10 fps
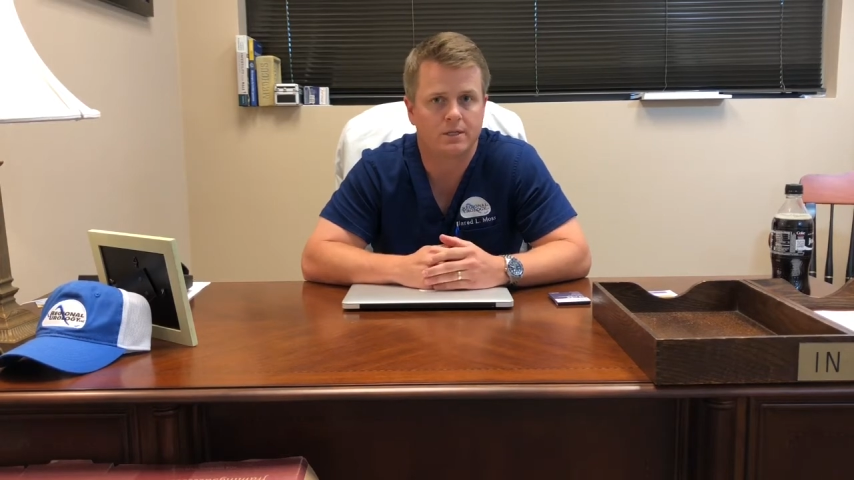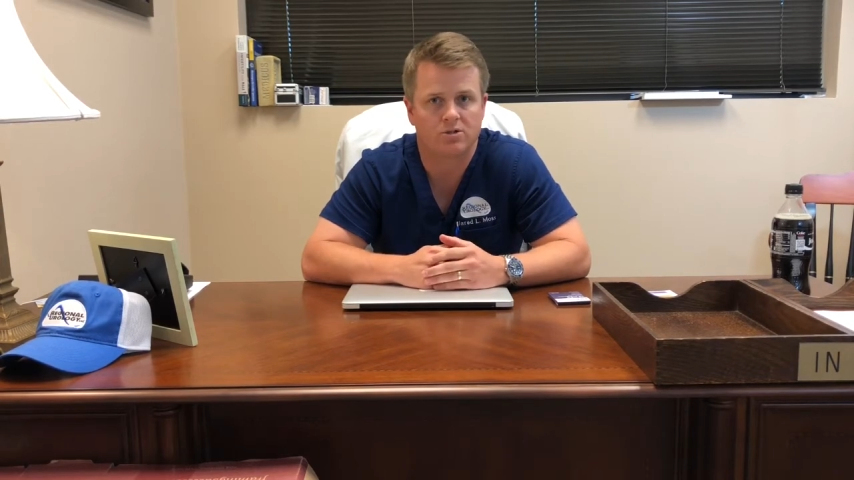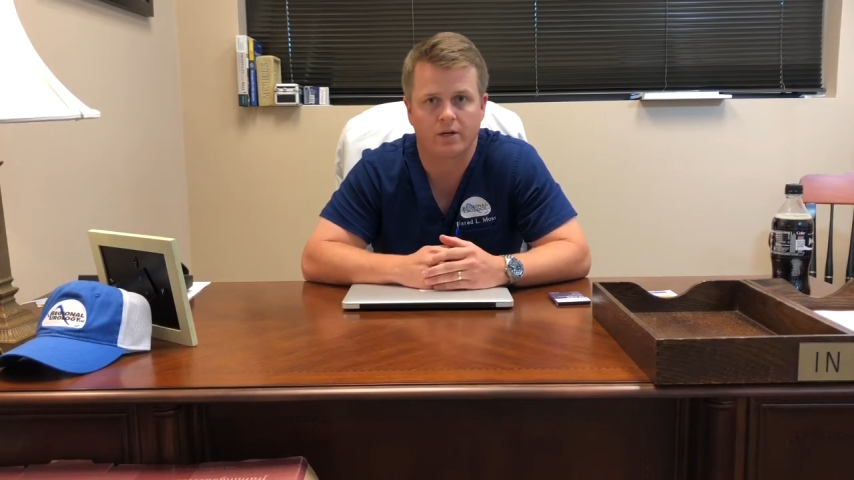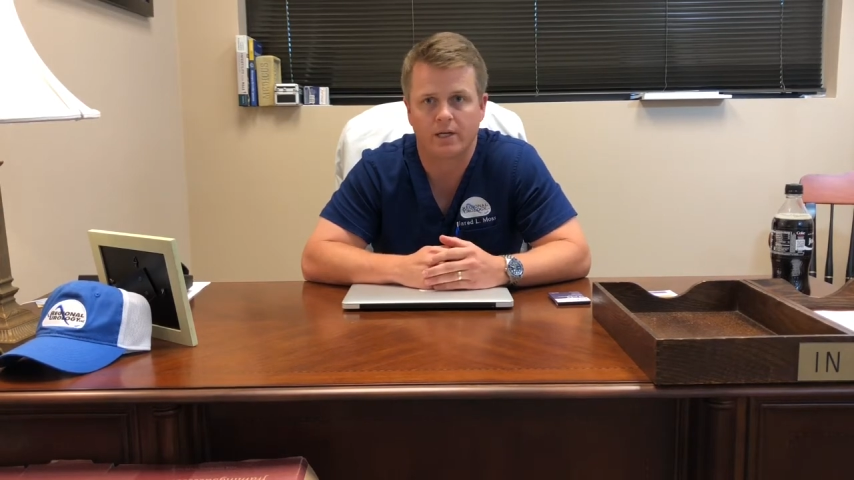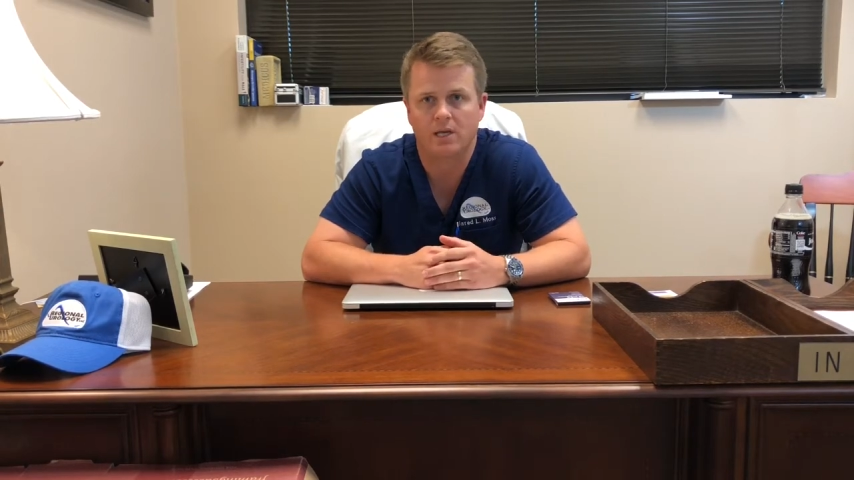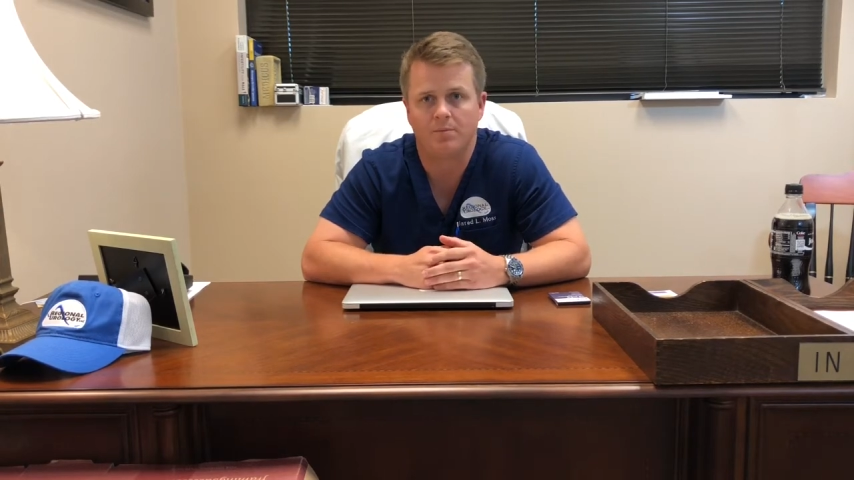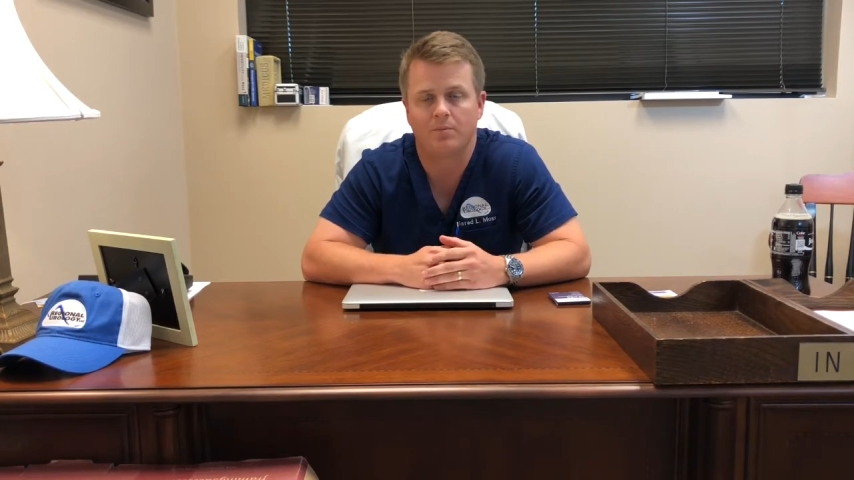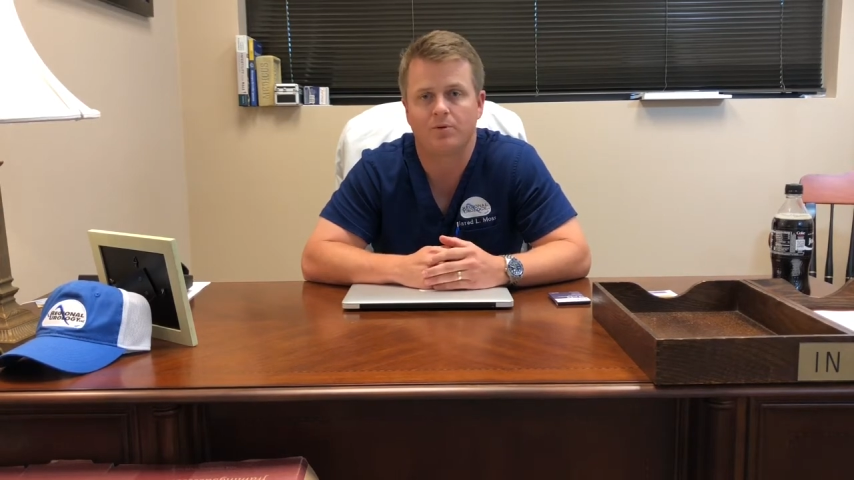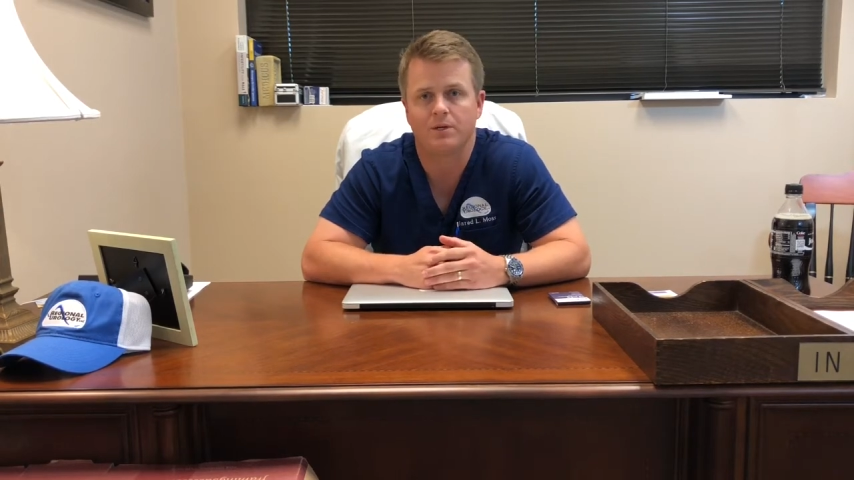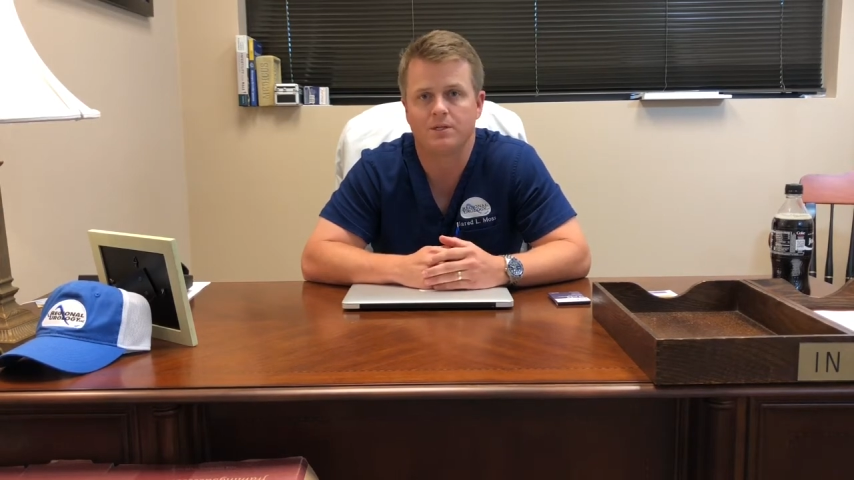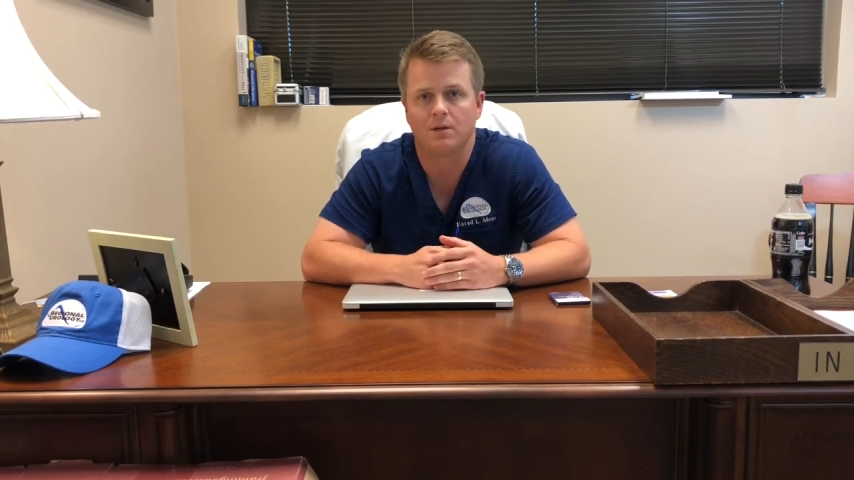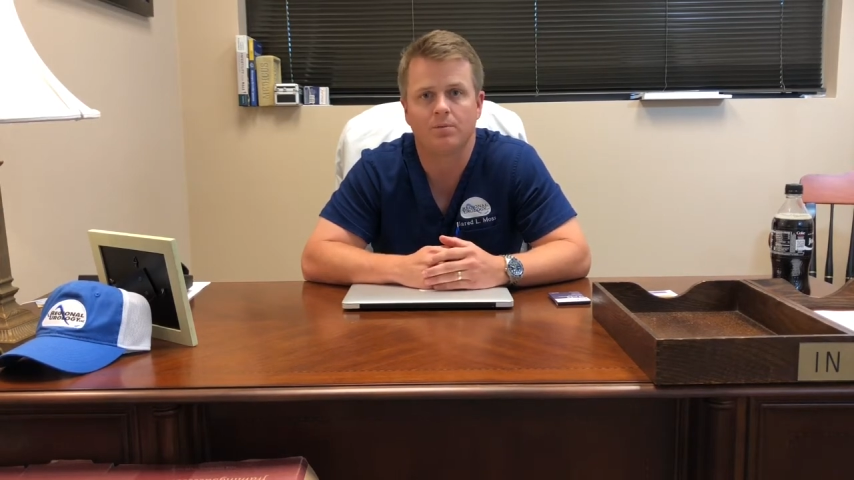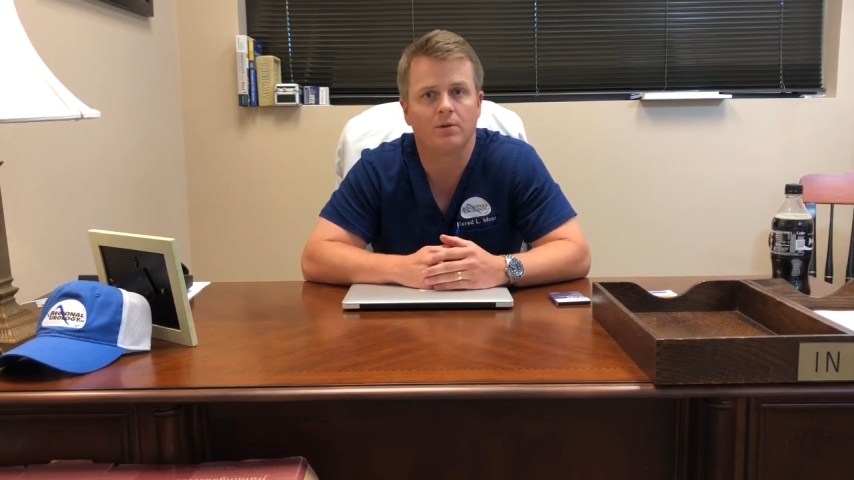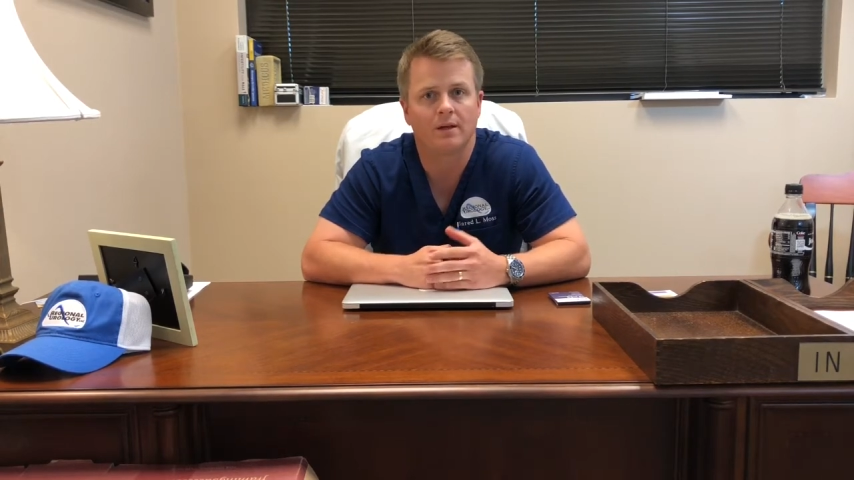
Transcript: I try to keep it pretty simple.